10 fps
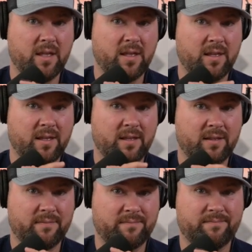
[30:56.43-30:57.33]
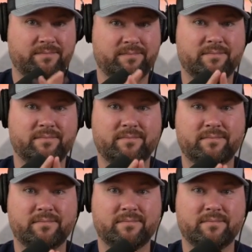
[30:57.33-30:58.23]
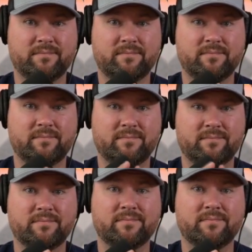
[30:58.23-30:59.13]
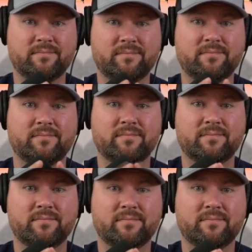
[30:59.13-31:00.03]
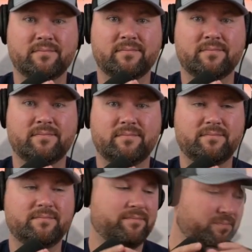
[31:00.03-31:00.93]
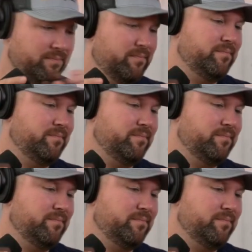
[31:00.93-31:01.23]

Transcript: (not speaking)